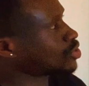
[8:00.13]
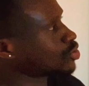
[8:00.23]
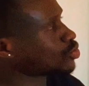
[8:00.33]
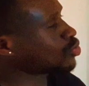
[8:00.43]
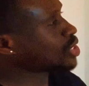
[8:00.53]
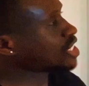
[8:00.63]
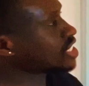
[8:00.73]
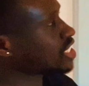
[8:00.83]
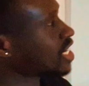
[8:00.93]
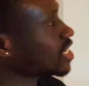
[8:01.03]
we
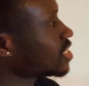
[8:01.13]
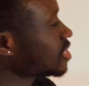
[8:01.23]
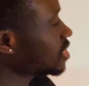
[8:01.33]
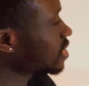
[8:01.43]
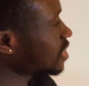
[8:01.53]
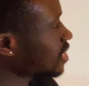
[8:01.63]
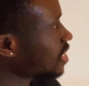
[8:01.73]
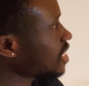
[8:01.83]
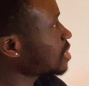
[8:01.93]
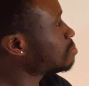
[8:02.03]
shall,
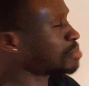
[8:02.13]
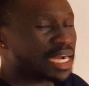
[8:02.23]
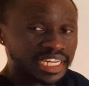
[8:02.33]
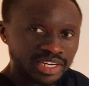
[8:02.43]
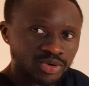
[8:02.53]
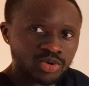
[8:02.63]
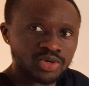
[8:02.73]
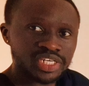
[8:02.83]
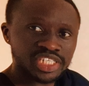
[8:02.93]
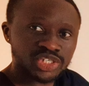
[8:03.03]
in parallel
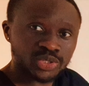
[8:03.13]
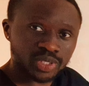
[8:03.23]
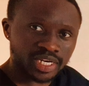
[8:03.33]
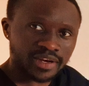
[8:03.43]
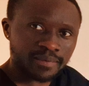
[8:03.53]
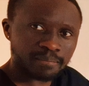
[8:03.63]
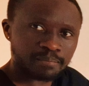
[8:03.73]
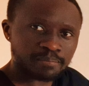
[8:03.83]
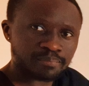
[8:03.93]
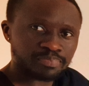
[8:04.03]
connection,
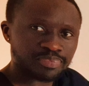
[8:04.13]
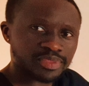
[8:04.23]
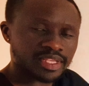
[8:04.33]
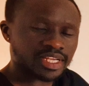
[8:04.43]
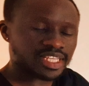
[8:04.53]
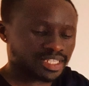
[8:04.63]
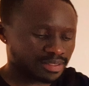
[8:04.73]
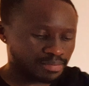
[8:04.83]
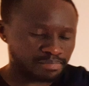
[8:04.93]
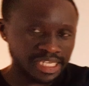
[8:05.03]

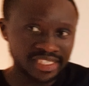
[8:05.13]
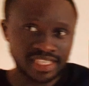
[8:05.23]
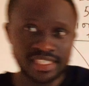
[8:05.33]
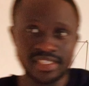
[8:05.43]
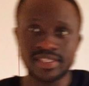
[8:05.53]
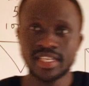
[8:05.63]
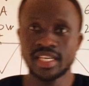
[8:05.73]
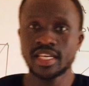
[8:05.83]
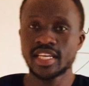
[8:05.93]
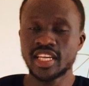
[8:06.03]
master this.
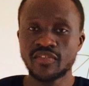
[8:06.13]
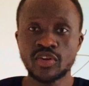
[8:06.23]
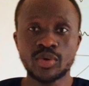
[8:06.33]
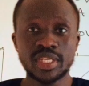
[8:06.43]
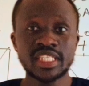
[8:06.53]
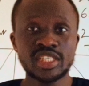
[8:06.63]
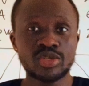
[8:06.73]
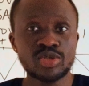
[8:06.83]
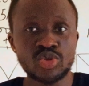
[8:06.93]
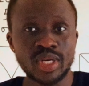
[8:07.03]
If you're connecting
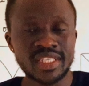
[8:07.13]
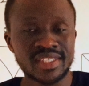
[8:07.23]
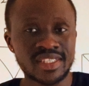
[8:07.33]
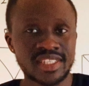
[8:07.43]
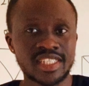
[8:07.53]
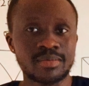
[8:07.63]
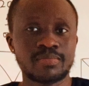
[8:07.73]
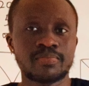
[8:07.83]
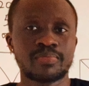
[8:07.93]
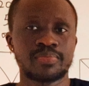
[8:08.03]
your solar system,
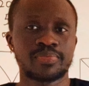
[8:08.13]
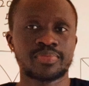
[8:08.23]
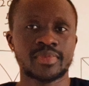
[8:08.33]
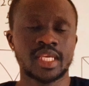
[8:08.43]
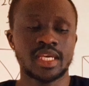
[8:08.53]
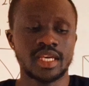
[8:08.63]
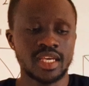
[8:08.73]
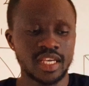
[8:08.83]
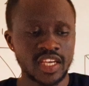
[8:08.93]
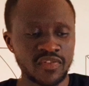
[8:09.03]

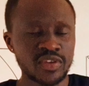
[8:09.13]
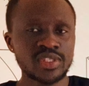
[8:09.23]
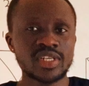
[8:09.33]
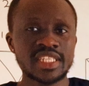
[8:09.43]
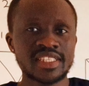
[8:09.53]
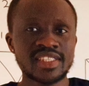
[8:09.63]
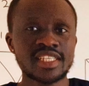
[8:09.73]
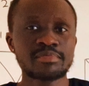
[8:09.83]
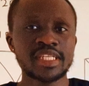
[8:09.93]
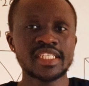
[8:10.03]
if your solar
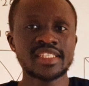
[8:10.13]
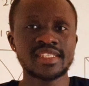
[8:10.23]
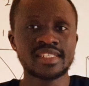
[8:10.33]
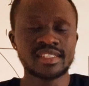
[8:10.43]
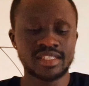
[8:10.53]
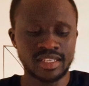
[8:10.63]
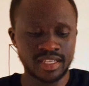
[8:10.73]
system needs